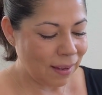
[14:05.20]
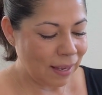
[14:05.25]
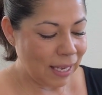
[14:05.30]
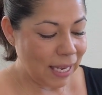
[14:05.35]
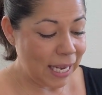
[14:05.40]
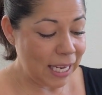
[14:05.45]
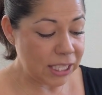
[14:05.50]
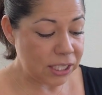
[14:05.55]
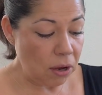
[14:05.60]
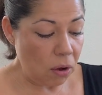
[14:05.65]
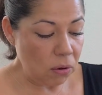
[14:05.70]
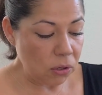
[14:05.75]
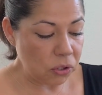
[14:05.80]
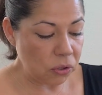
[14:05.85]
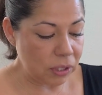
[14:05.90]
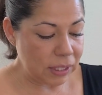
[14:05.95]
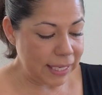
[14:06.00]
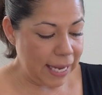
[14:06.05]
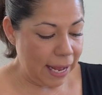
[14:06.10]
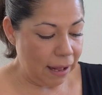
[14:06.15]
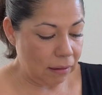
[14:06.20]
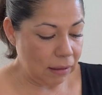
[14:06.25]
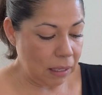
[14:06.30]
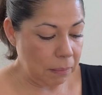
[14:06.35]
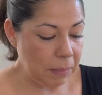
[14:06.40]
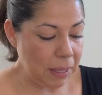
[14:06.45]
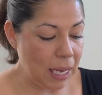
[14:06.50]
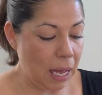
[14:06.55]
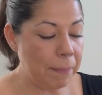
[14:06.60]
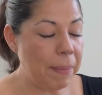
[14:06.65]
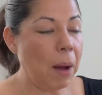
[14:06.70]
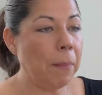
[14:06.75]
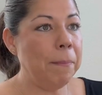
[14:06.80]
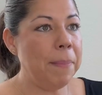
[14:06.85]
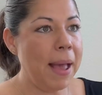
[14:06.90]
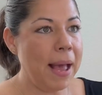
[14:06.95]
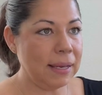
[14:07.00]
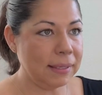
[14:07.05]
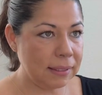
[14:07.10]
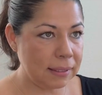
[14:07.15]
It's also telling me about
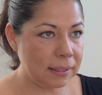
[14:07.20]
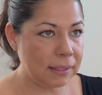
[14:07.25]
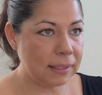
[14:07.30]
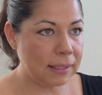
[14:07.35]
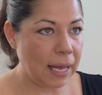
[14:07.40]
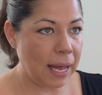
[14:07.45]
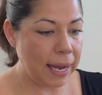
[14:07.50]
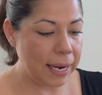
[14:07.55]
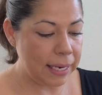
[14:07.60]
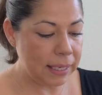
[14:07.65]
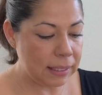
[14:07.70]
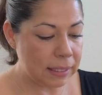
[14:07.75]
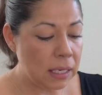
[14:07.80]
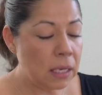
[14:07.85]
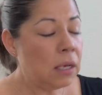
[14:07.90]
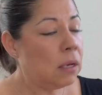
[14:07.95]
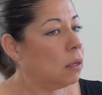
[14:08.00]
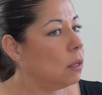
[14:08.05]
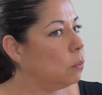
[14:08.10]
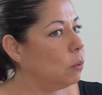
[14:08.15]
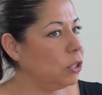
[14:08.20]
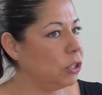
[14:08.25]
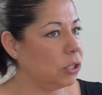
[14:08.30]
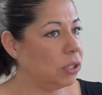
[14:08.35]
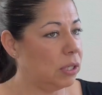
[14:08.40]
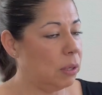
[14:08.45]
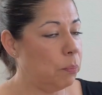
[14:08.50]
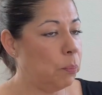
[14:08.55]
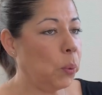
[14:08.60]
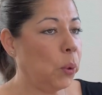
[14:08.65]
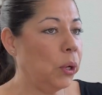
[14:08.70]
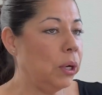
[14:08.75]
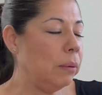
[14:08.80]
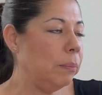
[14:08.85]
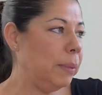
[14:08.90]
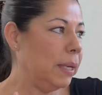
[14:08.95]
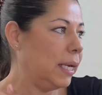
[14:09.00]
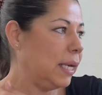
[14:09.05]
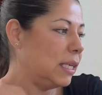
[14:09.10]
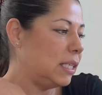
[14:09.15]
pesticides, which is important
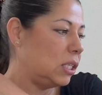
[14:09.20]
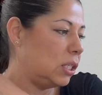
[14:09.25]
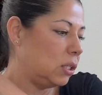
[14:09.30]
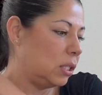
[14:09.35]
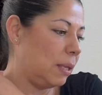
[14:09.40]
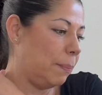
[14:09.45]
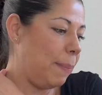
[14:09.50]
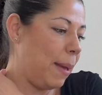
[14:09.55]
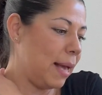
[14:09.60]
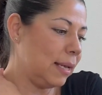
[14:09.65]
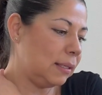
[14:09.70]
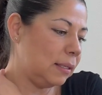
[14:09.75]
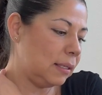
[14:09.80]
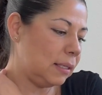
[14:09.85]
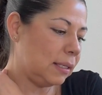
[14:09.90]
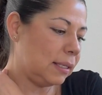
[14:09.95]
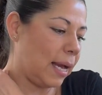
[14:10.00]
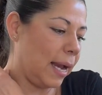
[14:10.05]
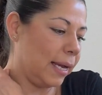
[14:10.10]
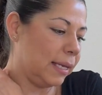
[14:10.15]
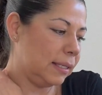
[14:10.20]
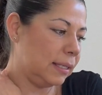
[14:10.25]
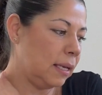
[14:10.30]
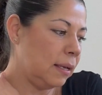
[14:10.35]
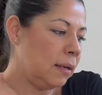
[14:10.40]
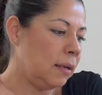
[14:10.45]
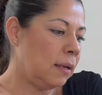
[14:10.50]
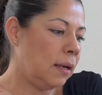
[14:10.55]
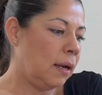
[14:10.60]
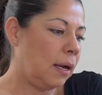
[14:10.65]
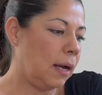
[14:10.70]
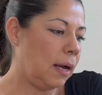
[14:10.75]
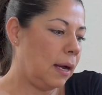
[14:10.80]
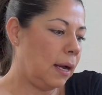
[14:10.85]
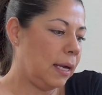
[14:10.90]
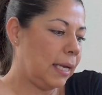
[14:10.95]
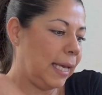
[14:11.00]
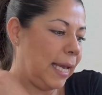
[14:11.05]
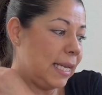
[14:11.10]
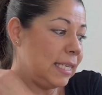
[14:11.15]
because the pesticides
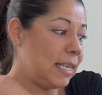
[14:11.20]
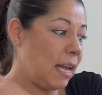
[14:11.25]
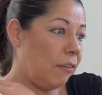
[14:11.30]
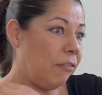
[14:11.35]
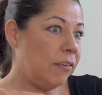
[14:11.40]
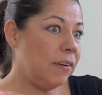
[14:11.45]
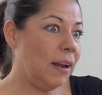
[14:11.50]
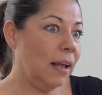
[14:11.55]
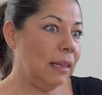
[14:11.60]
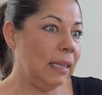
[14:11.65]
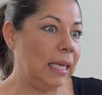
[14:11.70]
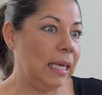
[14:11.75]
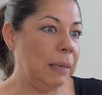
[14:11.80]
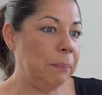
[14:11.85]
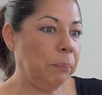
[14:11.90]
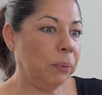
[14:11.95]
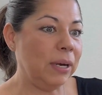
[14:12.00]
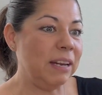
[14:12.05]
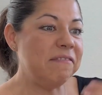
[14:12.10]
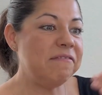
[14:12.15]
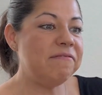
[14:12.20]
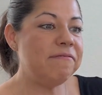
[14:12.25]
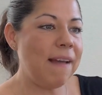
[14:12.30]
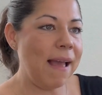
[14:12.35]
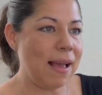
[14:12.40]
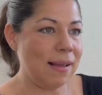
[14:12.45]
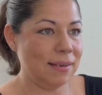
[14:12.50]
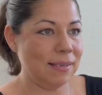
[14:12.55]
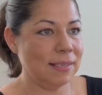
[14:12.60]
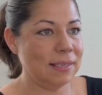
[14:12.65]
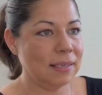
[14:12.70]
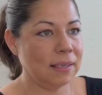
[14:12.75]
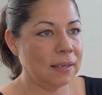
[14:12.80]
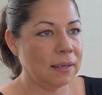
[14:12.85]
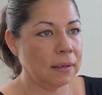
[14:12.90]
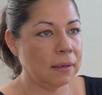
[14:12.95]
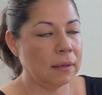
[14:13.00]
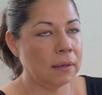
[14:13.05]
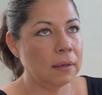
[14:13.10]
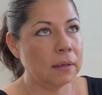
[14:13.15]
can definitely prevent
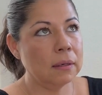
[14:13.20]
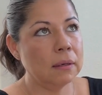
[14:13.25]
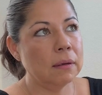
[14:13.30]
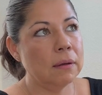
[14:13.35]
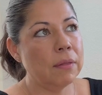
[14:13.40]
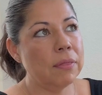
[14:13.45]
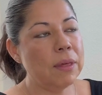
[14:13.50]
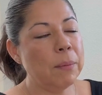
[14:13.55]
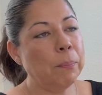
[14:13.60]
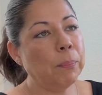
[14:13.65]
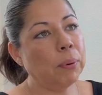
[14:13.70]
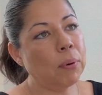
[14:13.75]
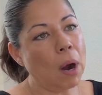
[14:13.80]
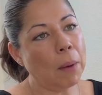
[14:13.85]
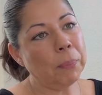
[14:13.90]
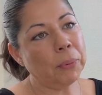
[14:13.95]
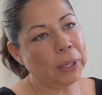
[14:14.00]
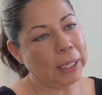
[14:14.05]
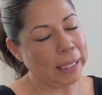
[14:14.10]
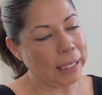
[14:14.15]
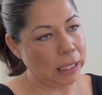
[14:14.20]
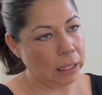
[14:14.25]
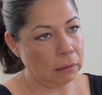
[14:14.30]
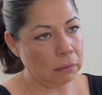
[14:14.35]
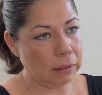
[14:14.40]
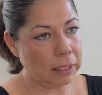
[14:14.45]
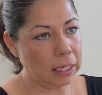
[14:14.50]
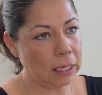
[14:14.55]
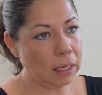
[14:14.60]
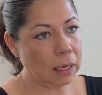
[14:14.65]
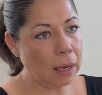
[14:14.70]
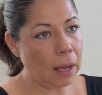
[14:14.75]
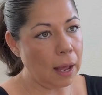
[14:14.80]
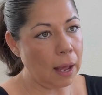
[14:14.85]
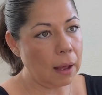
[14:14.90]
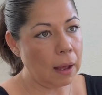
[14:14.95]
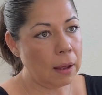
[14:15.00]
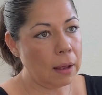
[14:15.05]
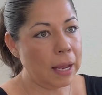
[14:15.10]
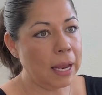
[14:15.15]
the proper healing
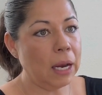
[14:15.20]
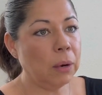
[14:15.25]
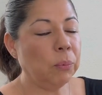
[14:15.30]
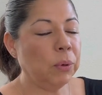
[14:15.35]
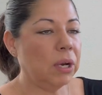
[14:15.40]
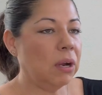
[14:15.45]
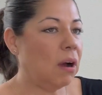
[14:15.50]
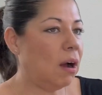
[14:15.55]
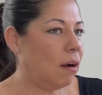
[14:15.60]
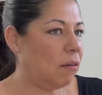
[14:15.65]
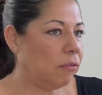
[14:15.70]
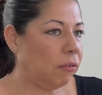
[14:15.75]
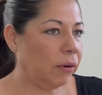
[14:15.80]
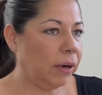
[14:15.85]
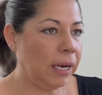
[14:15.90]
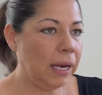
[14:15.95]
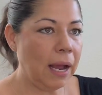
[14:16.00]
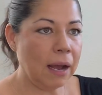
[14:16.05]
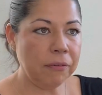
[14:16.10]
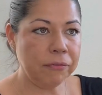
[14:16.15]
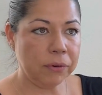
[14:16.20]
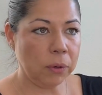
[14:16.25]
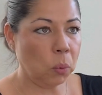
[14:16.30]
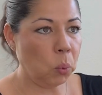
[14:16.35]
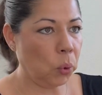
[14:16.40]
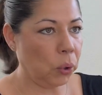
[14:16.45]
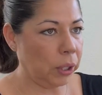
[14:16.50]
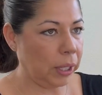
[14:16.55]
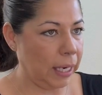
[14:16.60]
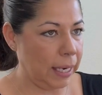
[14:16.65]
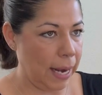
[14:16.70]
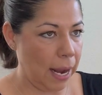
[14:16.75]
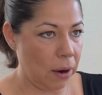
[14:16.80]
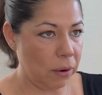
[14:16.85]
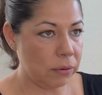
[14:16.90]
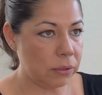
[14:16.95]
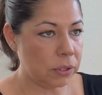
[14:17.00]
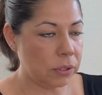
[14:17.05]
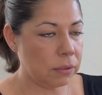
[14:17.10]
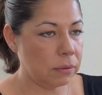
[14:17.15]
and recovery after working
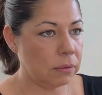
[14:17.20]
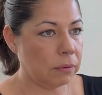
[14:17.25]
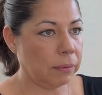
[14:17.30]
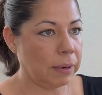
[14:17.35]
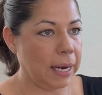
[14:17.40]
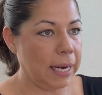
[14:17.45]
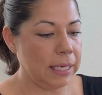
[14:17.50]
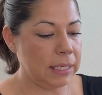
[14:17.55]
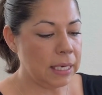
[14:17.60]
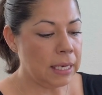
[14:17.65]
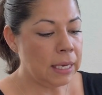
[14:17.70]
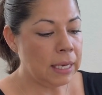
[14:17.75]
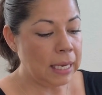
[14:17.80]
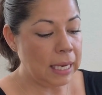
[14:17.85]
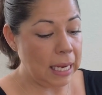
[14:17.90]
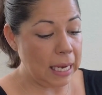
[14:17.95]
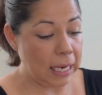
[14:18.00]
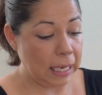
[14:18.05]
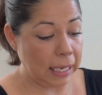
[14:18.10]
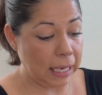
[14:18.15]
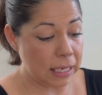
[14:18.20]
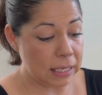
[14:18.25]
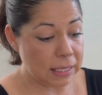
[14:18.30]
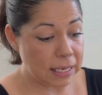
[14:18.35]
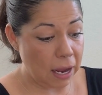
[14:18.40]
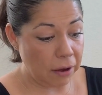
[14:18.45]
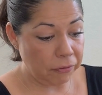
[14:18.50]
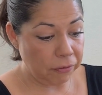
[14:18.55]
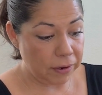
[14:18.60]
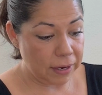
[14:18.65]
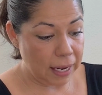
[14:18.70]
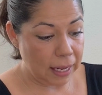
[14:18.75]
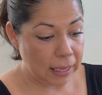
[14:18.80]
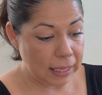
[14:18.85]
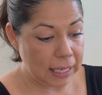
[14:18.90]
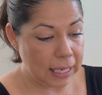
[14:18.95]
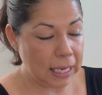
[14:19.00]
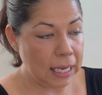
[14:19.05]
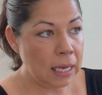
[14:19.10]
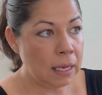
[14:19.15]
out, right? It can
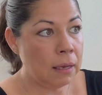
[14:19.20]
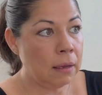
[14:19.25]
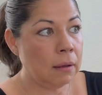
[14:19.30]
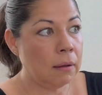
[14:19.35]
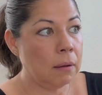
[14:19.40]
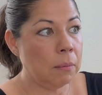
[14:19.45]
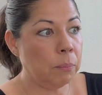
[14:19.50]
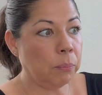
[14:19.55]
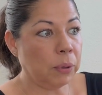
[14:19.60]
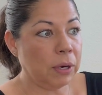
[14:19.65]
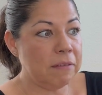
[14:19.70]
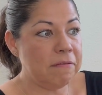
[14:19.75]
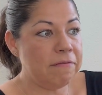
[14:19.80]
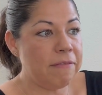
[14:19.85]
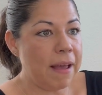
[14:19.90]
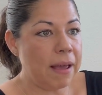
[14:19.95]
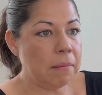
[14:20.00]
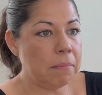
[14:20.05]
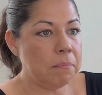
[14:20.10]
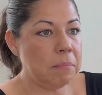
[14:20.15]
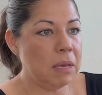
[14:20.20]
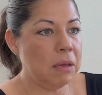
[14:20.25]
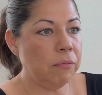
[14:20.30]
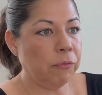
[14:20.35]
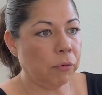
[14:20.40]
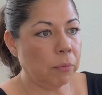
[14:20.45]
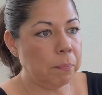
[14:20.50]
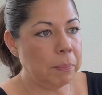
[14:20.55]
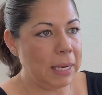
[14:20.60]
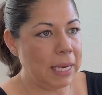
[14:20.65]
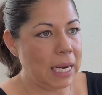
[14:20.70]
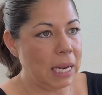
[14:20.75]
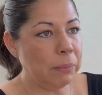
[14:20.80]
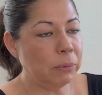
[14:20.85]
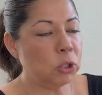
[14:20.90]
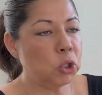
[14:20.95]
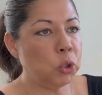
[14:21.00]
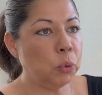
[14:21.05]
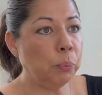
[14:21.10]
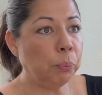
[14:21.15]
definitely prevent me from being able
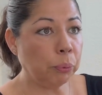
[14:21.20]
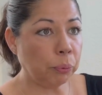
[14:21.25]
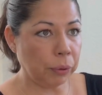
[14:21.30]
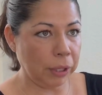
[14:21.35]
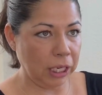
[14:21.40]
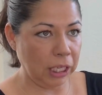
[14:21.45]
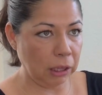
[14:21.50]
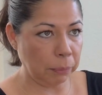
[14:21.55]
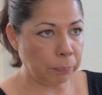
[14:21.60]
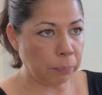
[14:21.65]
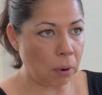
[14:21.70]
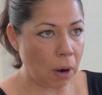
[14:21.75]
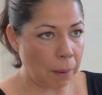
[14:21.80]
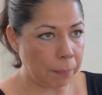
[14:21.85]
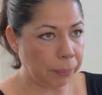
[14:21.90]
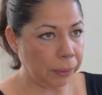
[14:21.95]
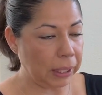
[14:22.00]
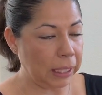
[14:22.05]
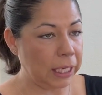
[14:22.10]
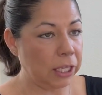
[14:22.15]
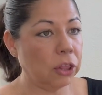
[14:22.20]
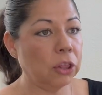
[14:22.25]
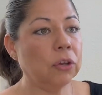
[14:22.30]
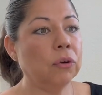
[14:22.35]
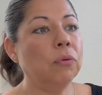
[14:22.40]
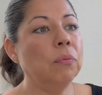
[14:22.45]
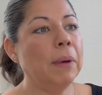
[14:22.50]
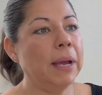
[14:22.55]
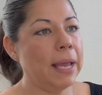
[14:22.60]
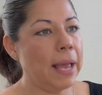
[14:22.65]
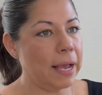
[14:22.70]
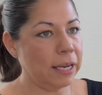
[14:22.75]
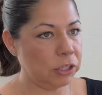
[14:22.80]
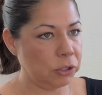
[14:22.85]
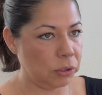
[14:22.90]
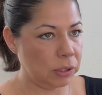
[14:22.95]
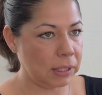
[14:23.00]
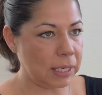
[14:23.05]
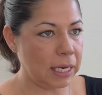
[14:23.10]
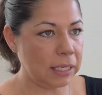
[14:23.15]
to breathe properly through my
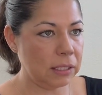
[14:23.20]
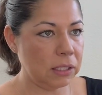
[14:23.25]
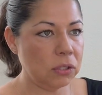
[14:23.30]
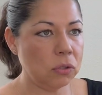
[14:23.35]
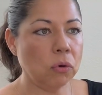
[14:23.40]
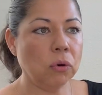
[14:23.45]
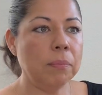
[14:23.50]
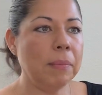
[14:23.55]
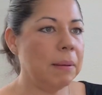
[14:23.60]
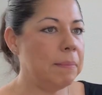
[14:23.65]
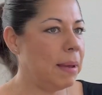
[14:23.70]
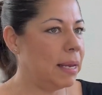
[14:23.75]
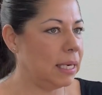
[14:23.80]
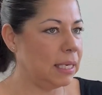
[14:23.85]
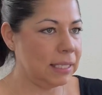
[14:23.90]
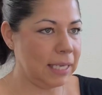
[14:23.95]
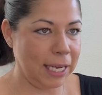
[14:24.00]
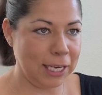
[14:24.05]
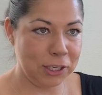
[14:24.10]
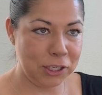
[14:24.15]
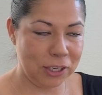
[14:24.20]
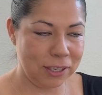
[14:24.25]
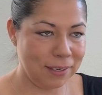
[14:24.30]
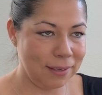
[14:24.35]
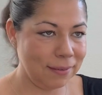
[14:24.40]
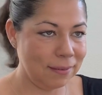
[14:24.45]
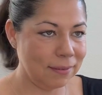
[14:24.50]
exercises or my meditation.